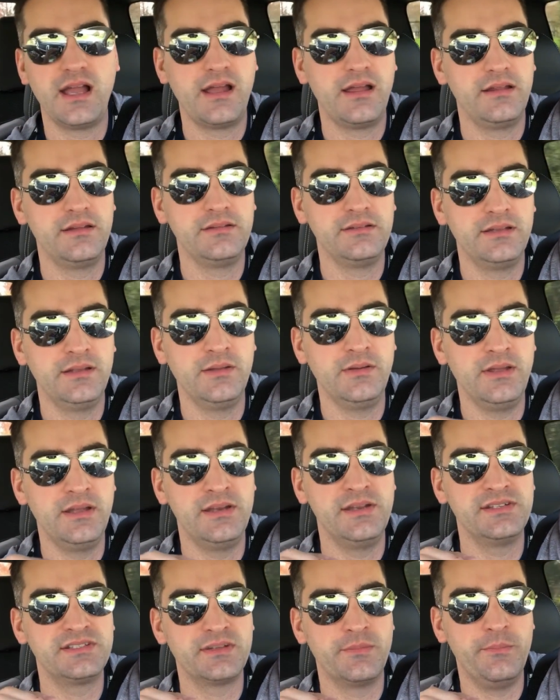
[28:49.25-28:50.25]
I, it
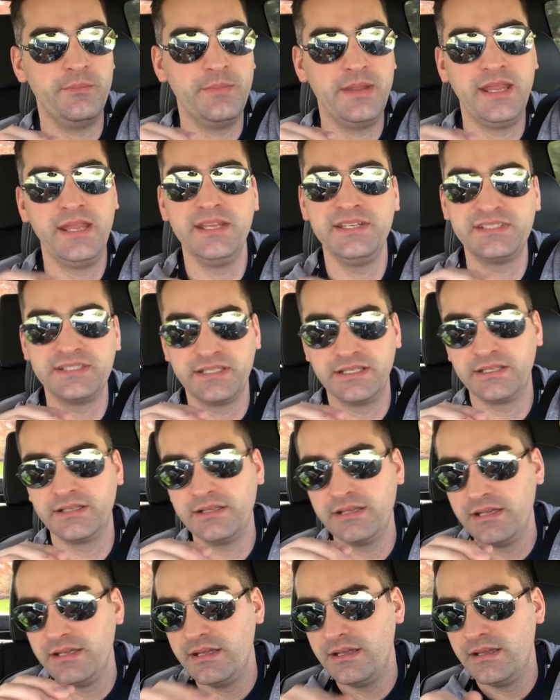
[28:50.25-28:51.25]
is
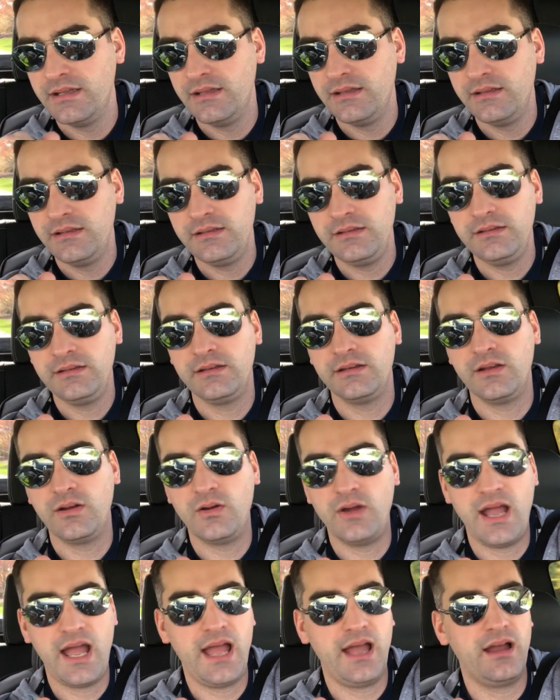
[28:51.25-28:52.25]
amazing, you
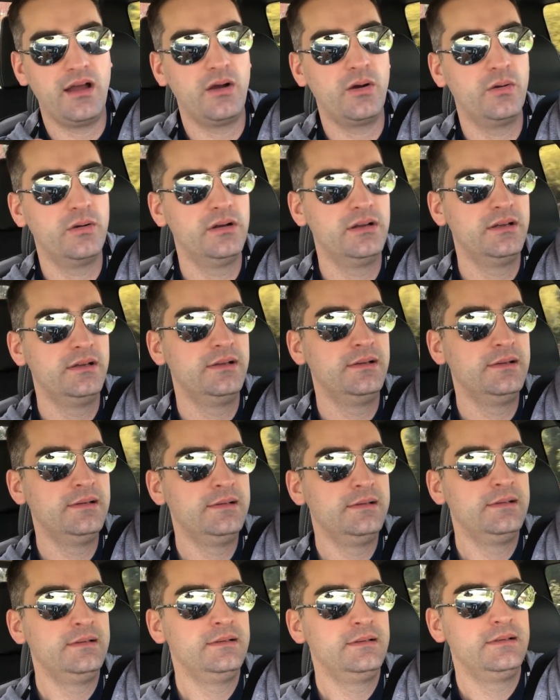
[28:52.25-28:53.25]
know, how
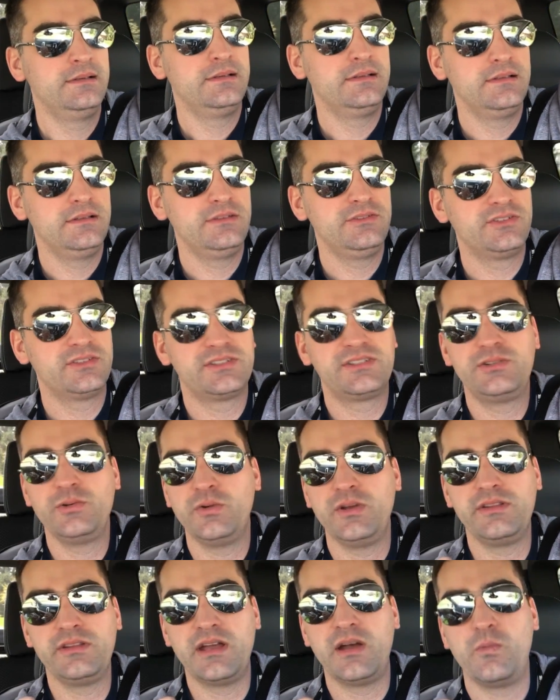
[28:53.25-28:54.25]
just
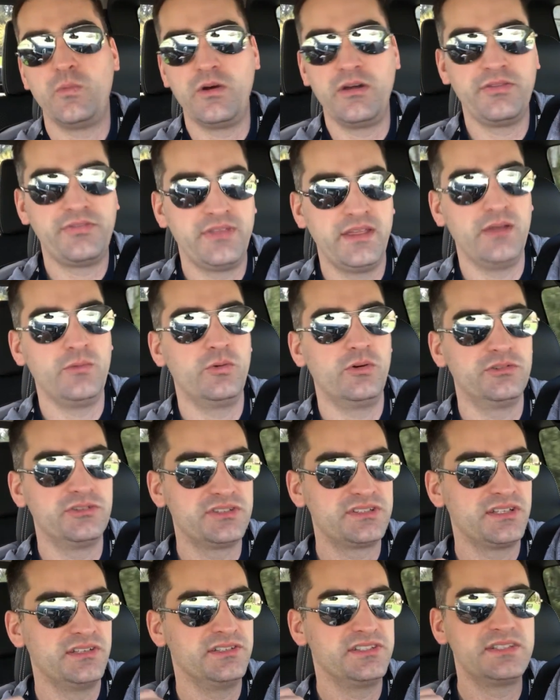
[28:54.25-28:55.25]
doing that one thing will
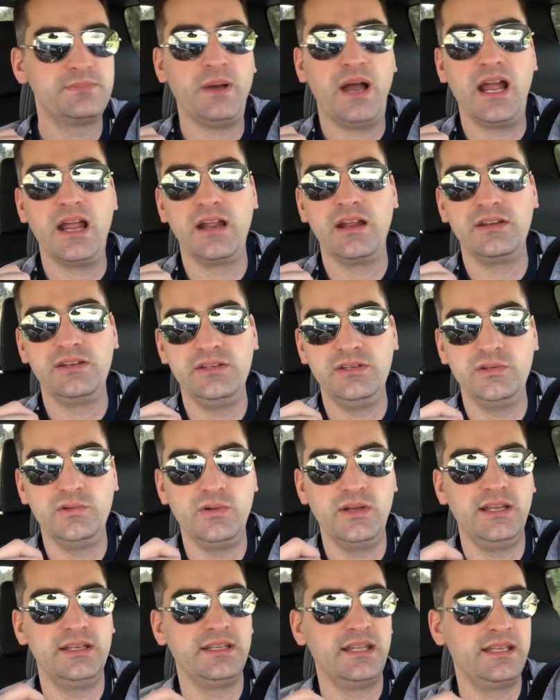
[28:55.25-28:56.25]
just inspire
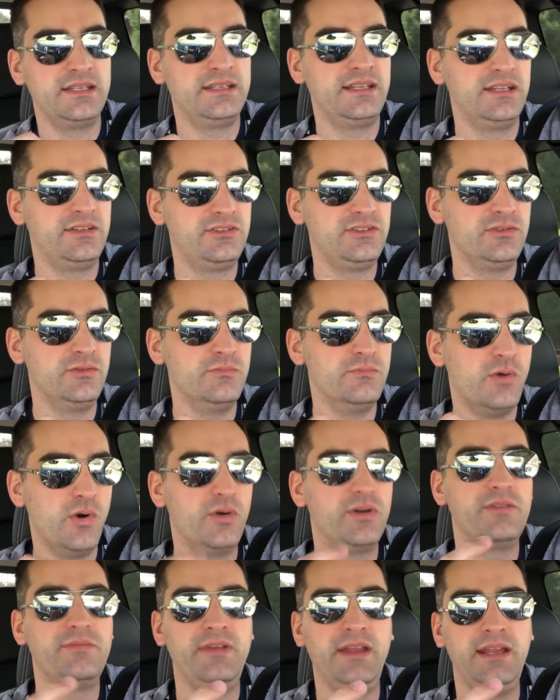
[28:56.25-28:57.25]
you and, and get you
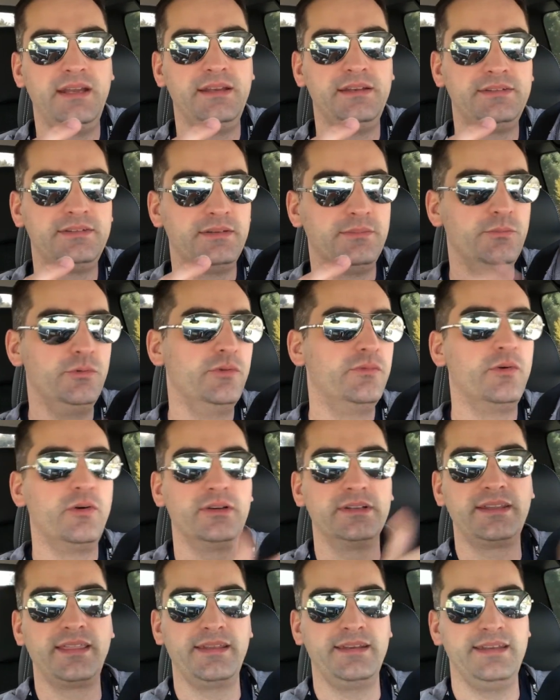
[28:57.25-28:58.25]
motivated to move
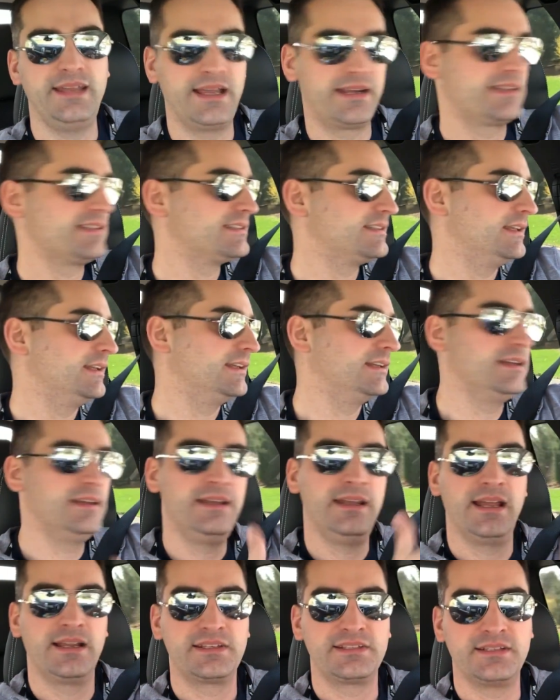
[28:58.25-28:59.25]
on to the next thing and
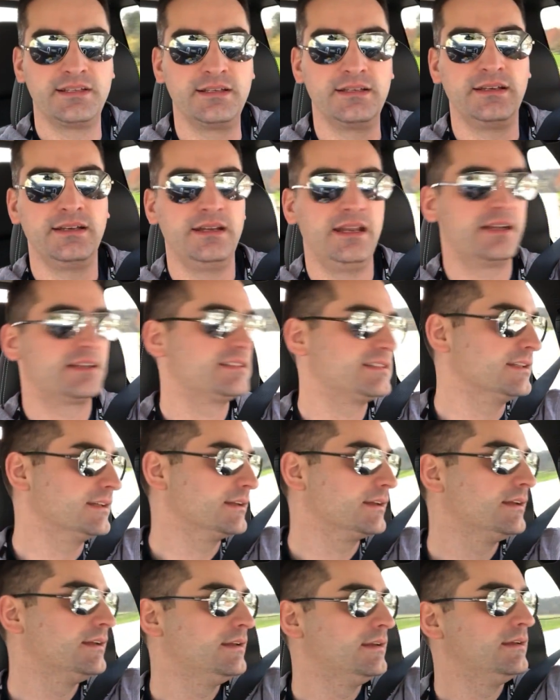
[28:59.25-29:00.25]
the next thing and the next
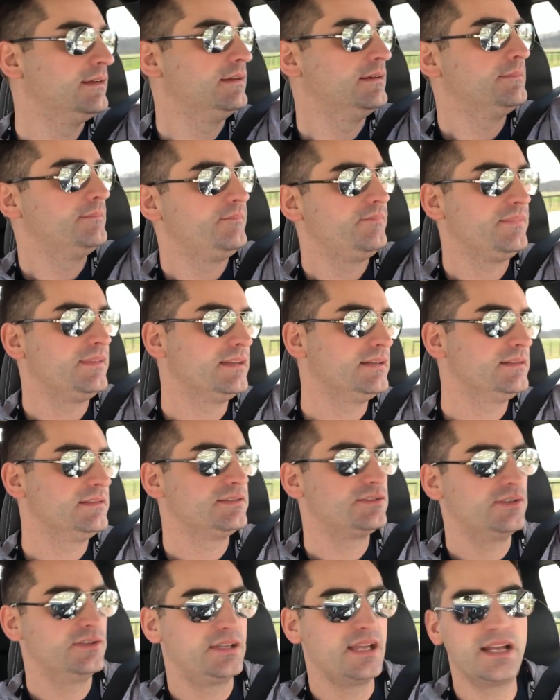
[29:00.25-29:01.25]
thing.
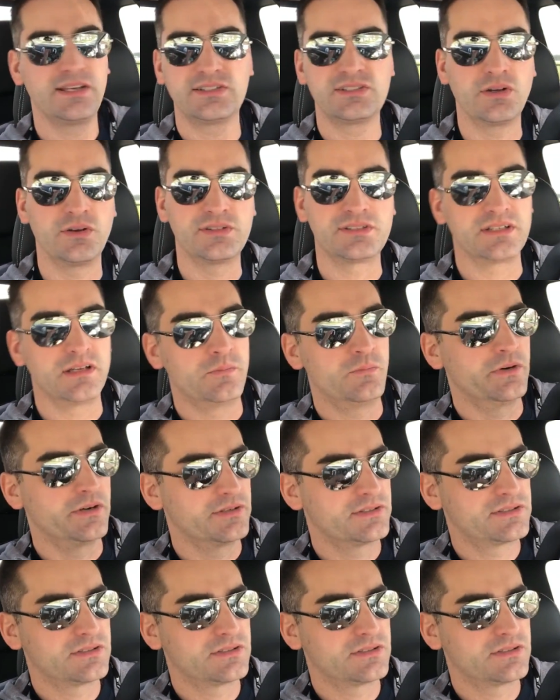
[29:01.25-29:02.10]
So you got to start somewhere.